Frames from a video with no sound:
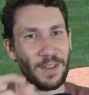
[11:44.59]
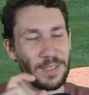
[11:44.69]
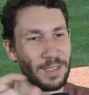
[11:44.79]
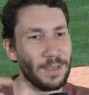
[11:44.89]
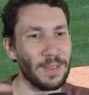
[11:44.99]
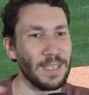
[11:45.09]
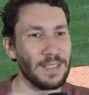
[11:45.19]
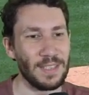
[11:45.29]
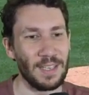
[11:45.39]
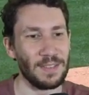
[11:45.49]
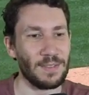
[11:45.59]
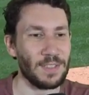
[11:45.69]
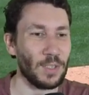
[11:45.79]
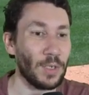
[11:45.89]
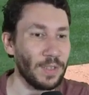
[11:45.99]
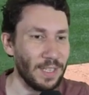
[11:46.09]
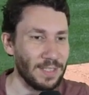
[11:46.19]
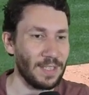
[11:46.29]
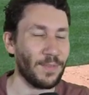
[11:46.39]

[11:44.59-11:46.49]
and the little things can turn this